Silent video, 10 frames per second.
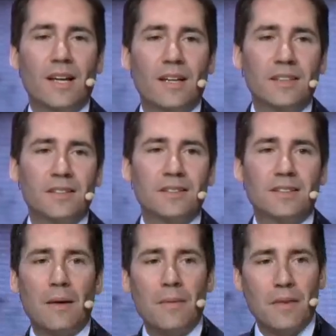is
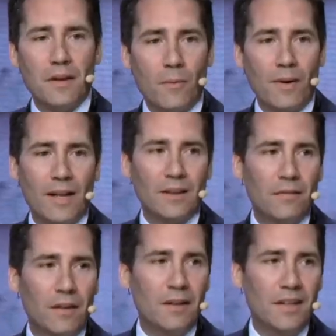something
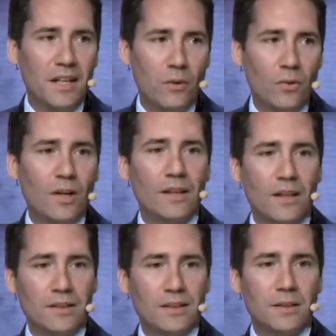relatively new, at
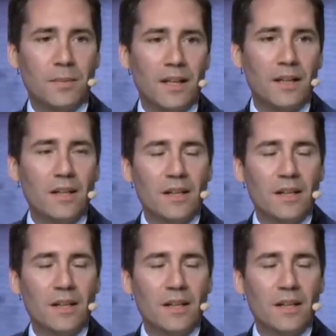least in Spain.